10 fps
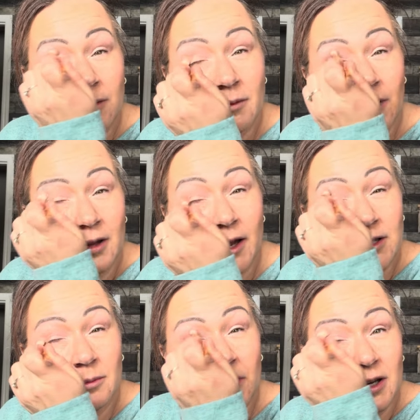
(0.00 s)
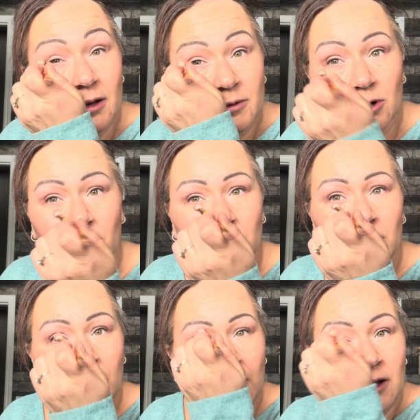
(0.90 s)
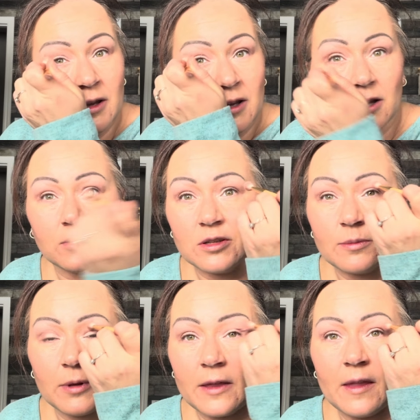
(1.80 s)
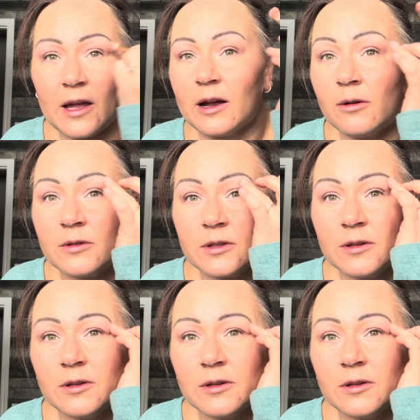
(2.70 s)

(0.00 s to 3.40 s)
the light to medium tone, and just blend that out.